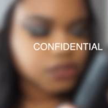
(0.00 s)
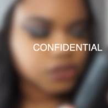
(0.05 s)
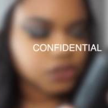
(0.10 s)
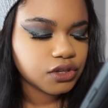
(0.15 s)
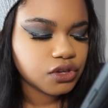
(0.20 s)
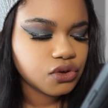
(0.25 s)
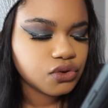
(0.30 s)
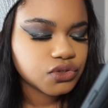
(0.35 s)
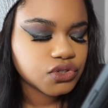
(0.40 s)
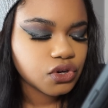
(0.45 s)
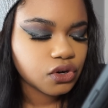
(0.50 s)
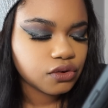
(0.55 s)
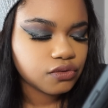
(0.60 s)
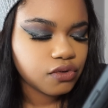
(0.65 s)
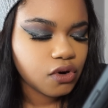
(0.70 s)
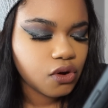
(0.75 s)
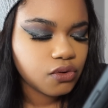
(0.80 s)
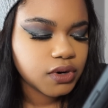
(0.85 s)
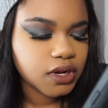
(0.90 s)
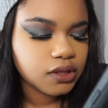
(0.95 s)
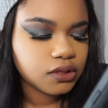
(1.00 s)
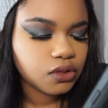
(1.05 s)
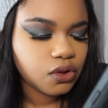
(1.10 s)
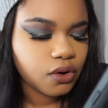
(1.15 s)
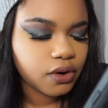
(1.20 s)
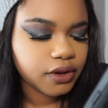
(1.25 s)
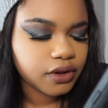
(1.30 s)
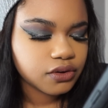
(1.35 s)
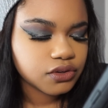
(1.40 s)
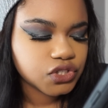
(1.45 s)
used her crony
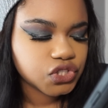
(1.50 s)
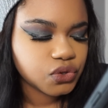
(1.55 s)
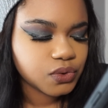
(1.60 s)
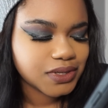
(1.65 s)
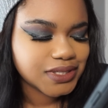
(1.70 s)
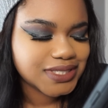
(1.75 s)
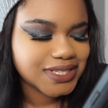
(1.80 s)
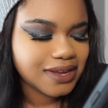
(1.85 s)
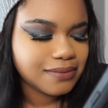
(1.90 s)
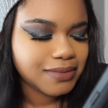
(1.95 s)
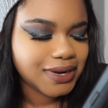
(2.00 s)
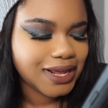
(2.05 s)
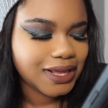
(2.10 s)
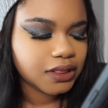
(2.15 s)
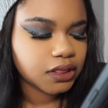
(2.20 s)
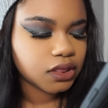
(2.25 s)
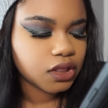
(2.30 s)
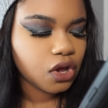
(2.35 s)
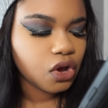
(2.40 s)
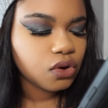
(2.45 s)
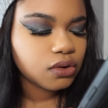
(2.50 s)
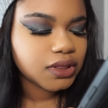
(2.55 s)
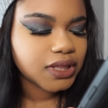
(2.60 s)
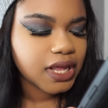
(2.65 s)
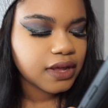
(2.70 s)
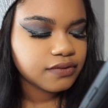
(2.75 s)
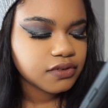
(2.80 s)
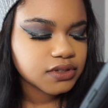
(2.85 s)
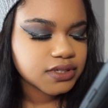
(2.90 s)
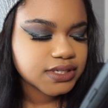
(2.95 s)
lawyers to intimidate
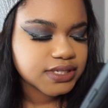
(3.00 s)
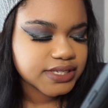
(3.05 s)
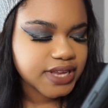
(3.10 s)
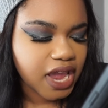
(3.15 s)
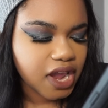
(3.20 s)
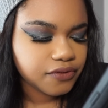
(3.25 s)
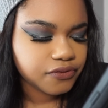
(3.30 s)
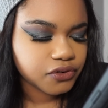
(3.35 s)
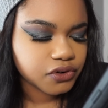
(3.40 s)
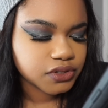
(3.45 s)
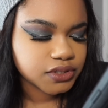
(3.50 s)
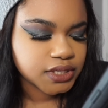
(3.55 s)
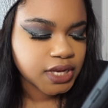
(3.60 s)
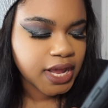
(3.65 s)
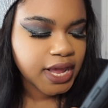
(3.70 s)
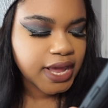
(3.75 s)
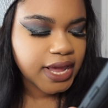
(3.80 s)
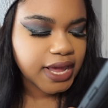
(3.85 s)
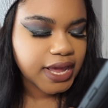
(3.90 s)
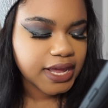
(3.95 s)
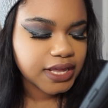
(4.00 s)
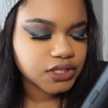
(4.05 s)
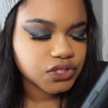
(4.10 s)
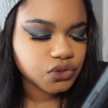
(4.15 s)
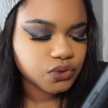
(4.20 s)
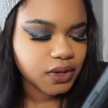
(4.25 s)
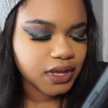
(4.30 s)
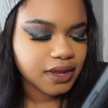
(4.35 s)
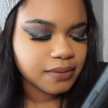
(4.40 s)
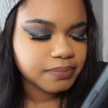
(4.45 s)
low-level staffers
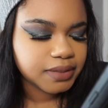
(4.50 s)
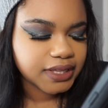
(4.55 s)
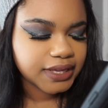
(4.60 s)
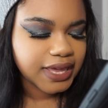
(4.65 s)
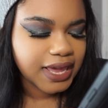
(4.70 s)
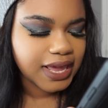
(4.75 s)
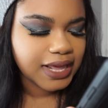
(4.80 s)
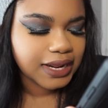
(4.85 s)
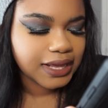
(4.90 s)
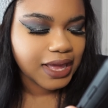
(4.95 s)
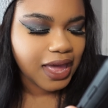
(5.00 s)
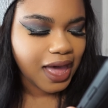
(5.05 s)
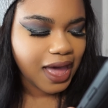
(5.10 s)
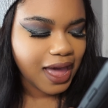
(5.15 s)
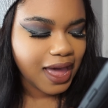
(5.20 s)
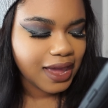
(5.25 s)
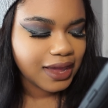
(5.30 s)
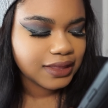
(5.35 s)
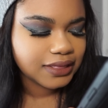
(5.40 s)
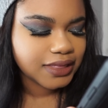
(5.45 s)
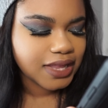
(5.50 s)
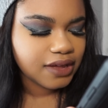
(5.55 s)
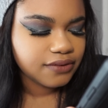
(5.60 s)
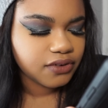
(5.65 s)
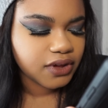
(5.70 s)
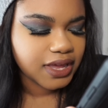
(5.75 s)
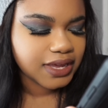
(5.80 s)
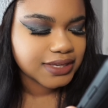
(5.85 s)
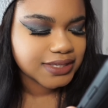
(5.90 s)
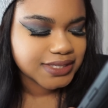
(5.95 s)
into implicating
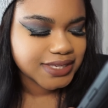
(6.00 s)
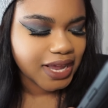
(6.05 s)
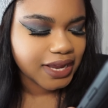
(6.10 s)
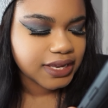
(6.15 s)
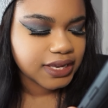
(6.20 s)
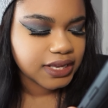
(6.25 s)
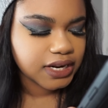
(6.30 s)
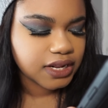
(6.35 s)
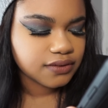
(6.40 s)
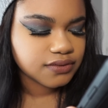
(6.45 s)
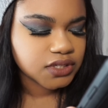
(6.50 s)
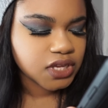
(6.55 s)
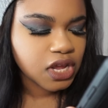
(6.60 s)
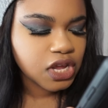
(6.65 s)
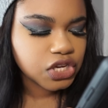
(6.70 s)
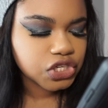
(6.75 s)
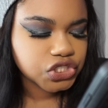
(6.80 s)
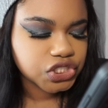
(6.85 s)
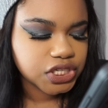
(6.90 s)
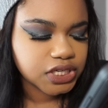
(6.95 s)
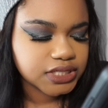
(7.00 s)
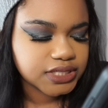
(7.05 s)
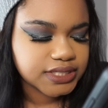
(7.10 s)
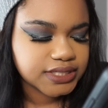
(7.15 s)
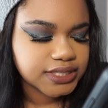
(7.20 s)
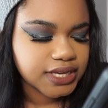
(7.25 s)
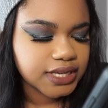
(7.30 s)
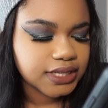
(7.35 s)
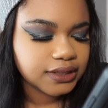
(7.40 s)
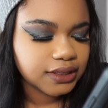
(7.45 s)
high-level executives she
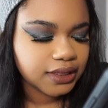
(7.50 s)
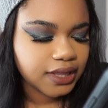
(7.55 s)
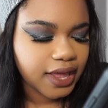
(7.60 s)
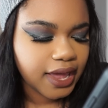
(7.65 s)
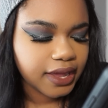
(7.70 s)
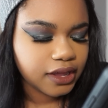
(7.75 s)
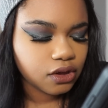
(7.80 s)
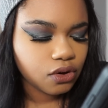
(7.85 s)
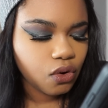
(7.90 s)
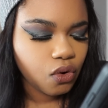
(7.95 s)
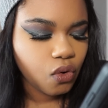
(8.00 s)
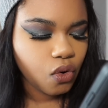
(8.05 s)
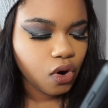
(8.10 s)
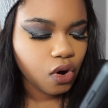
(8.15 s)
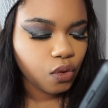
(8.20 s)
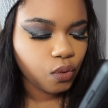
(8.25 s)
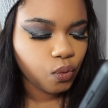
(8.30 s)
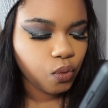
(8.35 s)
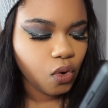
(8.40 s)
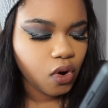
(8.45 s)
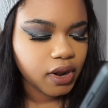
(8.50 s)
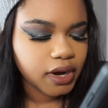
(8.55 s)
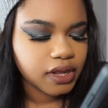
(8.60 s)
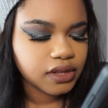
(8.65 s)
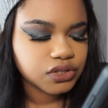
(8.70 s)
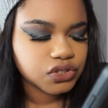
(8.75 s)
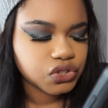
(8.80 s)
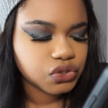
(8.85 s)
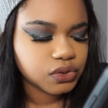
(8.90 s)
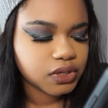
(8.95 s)
didn't like or
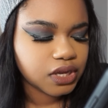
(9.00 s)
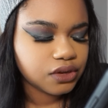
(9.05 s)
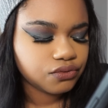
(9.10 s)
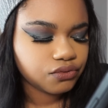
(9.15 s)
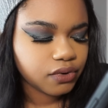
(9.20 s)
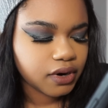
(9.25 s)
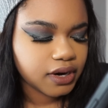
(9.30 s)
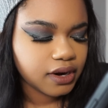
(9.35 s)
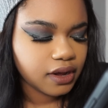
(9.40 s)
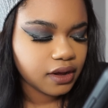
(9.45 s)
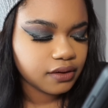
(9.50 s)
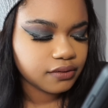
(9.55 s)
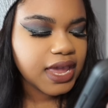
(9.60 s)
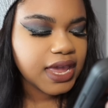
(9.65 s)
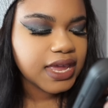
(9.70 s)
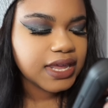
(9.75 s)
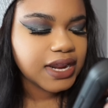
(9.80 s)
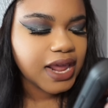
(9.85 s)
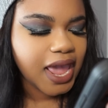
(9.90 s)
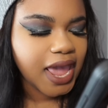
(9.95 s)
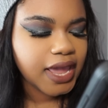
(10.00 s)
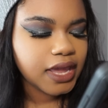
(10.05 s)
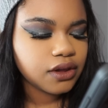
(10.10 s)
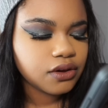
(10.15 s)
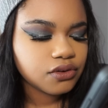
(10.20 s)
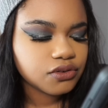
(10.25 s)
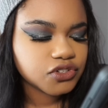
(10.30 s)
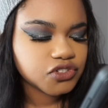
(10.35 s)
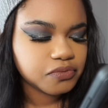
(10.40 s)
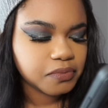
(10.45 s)
wanted to get rid of. It
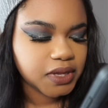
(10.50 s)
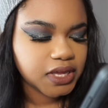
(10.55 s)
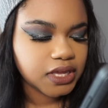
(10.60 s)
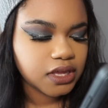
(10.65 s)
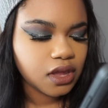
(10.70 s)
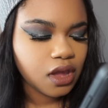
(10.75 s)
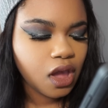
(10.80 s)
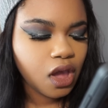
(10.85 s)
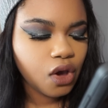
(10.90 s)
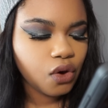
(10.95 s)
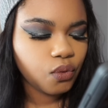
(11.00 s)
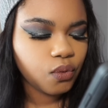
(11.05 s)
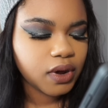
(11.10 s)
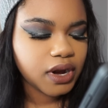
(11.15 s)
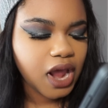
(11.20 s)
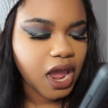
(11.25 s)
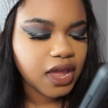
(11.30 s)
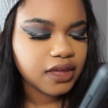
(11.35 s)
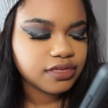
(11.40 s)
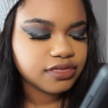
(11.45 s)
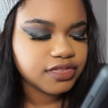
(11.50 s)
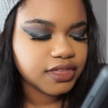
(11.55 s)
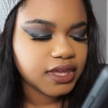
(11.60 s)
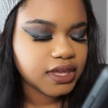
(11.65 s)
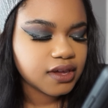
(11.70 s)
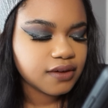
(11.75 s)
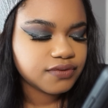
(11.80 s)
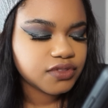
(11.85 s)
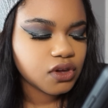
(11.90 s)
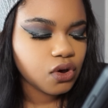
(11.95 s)
angers me when I
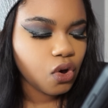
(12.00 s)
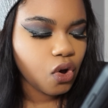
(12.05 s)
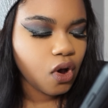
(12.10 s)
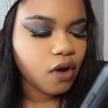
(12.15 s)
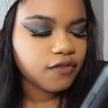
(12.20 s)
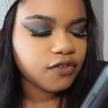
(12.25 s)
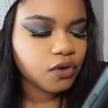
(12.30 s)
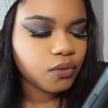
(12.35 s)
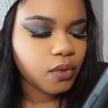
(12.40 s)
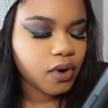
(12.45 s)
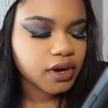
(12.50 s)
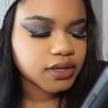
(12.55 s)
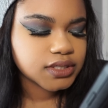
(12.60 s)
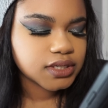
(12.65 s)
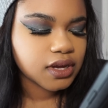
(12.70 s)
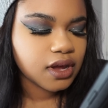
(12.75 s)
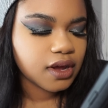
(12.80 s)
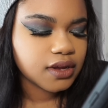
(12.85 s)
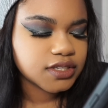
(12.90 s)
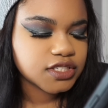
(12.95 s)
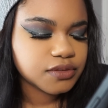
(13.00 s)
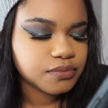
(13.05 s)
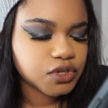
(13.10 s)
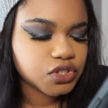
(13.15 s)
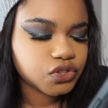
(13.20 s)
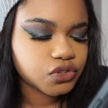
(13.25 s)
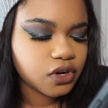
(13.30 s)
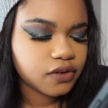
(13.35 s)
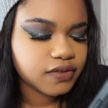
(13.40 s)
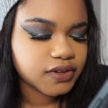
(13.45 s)
think of the overworked customer
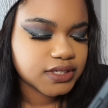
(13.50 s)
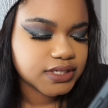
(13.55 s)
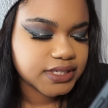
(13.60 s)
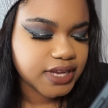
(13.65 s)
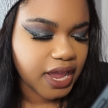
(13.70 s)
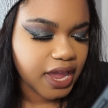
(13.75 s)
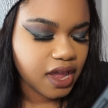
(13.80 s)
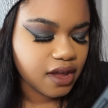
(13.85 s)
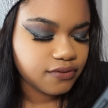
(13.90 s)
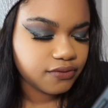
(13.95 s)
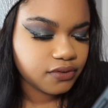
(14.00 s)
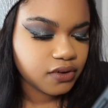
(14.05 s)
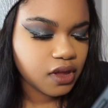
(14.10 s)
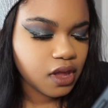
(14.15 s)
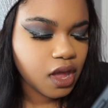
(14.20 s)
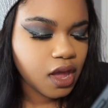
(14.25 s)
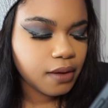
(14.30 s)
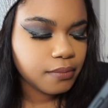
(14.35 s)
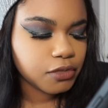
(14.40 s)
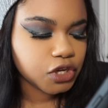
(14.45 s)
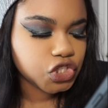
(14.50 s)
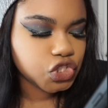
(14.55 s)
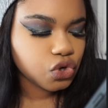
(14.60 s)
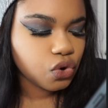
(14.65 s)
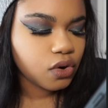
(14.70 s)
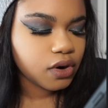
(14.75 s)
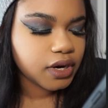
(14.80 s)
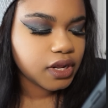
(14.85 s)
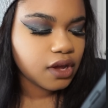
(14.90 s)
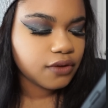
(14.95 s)
service staff,
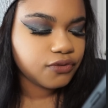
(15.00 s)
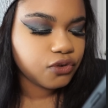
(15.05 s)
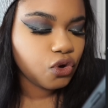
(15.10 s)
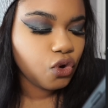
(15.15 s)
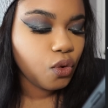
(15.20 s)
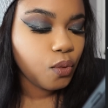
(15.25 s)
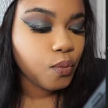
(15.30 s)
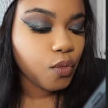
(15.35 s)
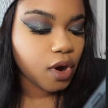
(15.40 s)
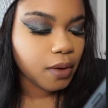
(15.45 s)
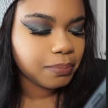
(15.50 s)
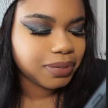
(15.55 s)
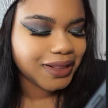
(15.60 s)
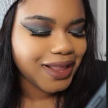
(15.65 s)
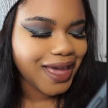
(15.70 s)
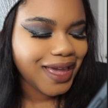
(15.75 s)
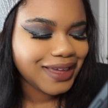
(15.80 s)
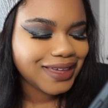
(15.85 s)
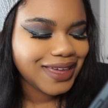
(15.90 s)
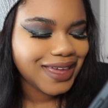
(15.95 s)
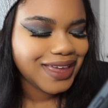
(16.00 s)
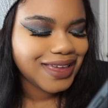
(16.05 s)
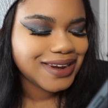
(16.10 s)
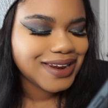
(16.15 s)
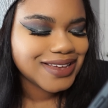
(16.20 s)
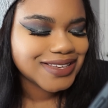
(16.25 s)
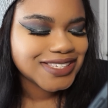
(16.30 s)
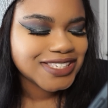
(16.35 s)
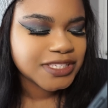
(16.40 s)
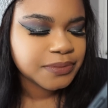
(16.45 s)
majority of whom were black and
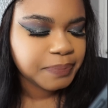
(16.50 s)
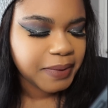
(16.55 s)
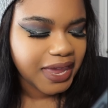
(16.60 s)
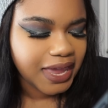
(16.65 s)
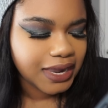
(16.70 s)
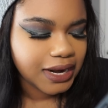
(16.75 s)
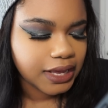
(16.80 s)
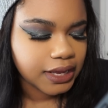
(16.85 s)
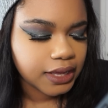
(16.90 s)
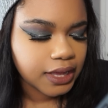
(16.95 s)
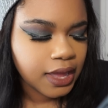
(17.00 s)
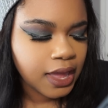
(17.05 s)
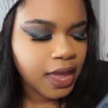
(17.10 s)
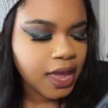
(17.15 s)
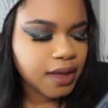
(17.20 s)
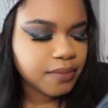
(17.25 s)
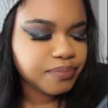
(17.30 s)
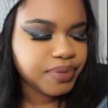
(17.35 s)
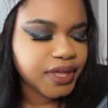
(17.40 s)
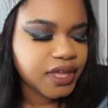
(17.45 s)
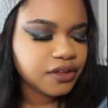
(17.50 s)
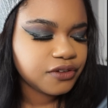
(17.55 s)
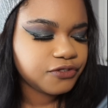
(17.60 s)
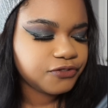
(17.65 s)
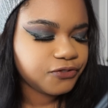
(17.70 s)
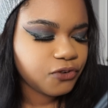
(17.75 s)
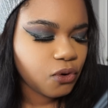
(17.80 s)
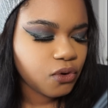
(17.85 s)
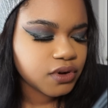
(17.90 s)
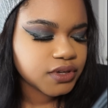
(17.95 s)
Hispanic, being
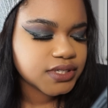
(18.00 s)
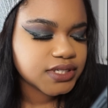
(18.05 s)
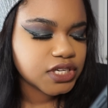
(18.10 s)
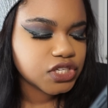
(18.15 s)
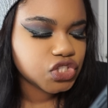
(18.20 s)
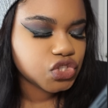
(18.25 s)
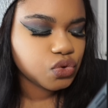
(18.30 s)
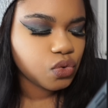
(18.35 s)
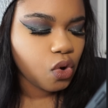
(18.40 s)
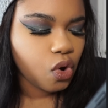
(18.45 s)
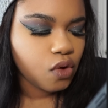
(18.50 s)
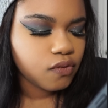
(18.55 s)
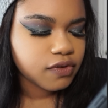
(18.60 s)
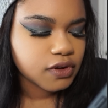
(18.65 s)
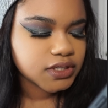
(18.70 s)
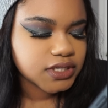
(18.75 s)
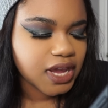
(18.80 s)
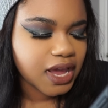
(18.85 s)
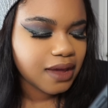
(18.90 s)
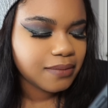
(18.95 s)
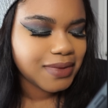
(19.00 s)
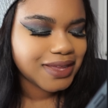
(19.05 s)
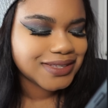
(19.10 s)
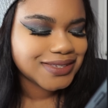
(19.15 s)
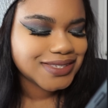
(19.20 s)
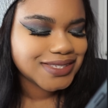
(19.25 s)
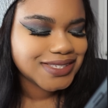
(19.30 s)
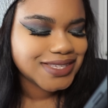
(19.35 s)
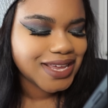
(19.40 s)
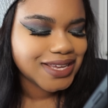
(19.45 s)
forced into overtime and
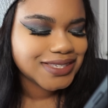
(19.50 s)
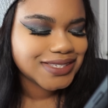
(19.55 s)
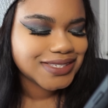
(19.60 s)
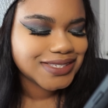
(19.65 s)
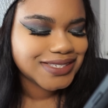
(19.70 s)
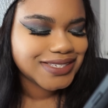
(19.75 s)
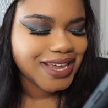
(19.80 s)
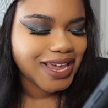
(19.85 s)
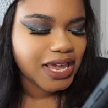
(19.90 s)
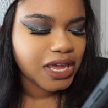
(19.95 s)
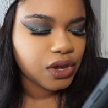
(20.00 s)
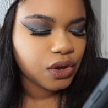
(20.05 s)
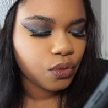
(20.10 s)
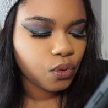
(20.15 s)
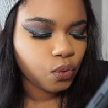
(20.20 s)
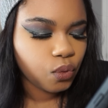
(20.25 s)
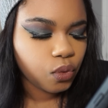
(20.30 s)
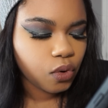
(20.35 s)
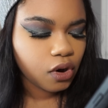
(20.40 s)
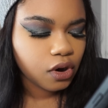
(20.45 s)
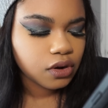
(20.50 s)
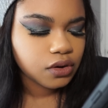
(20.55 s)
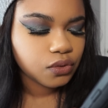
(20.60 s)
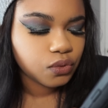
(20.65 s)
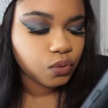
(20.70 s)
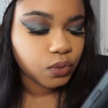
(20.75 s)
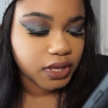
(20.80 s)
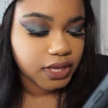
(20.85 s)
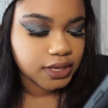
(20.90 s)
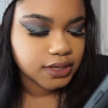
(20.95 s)
6-day work
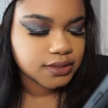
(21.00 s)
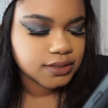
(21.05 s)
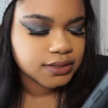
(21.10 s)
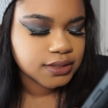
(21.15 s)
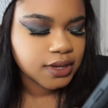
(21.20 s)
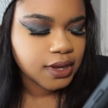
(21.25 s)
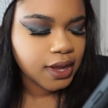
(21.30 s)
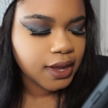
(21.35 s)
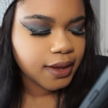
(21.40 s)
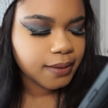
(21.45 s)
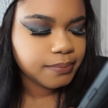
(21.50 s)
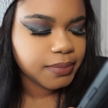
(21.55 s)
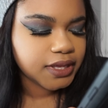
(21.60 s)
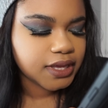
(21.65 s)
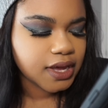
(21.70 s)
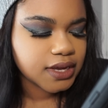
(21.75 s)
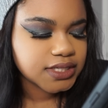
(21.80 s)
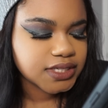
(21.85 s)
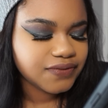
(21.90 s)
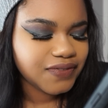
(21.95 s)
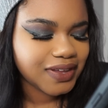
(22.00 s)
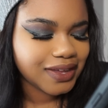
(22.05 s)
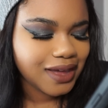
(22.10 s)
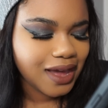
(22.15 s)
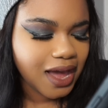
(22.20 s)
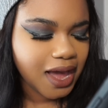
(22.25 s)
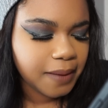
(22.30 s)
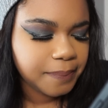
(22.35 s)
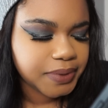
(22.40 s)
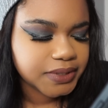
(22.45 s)
weeks because of
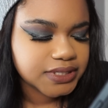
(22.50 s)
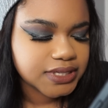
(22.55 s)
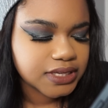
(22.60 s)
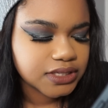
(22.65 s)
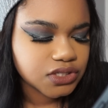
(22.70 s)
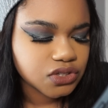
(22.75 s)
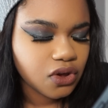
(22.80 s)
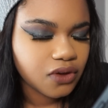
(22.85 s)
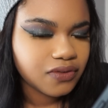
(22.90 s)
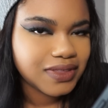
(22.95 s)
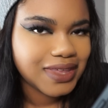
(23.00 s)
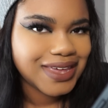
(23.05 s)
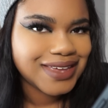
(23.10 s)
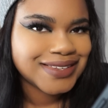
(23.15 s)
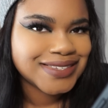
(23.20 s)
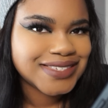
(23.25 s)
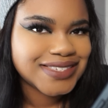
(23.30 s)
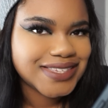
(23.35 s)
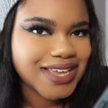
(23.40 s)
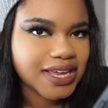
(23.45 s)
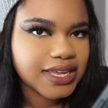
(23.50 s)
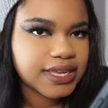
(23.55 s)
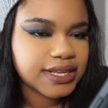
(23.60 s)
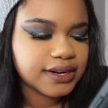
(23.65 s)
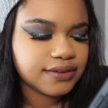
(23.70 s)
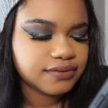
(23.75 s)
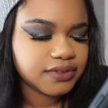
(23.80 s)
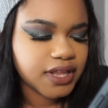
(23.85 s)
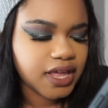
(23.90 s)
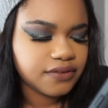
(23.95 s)
incompetence on the
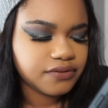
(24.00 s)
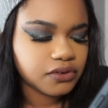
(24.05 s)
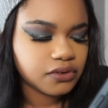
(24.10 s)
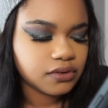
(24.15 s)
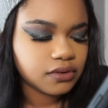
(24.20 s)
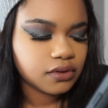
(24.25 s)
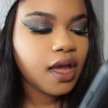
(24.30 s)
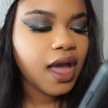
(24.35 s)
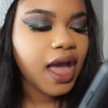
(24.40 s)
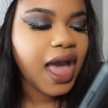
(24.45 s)
executive level.